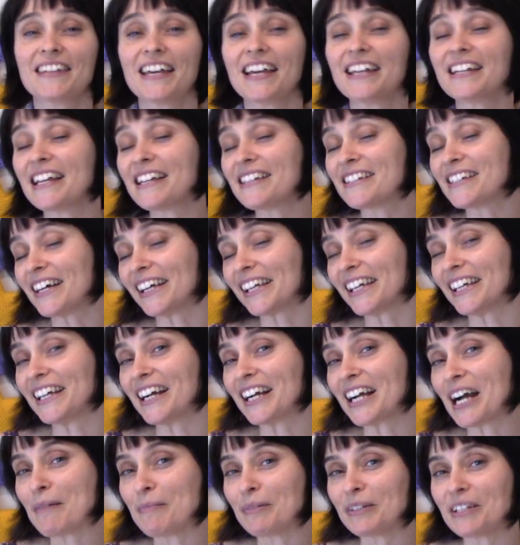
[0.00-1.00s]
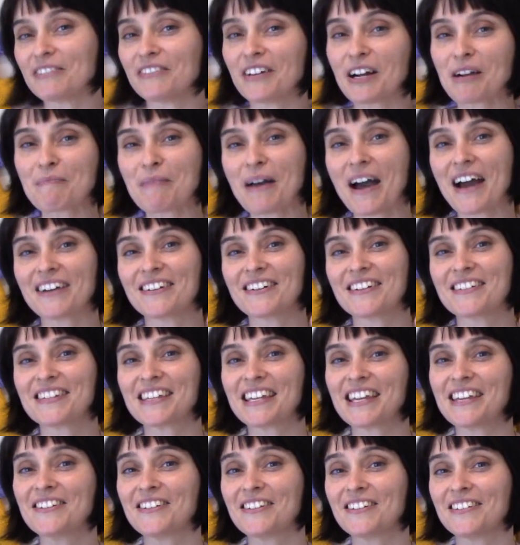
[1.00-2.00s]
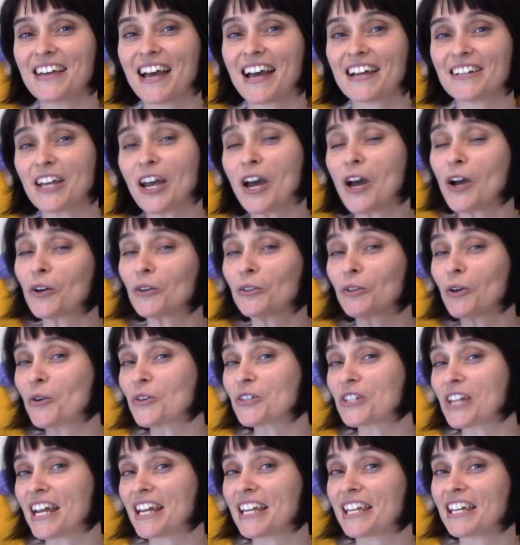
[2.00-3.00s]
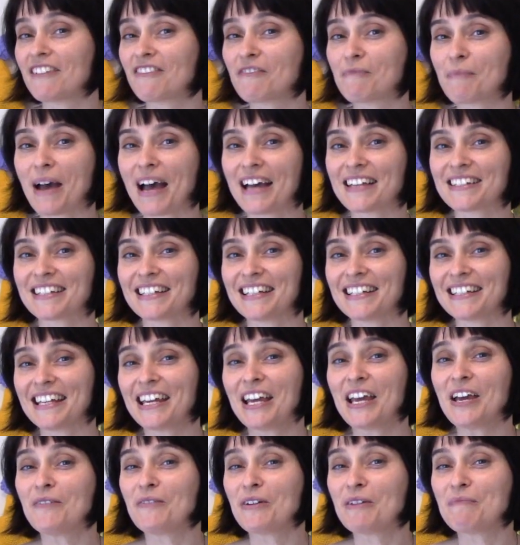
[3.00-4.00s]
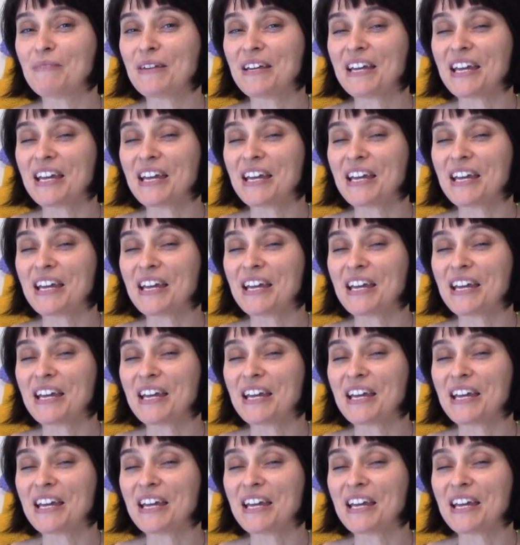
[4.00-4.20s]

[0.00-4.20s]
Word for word: then tucking a couple of our patterns into that crochet gift basket would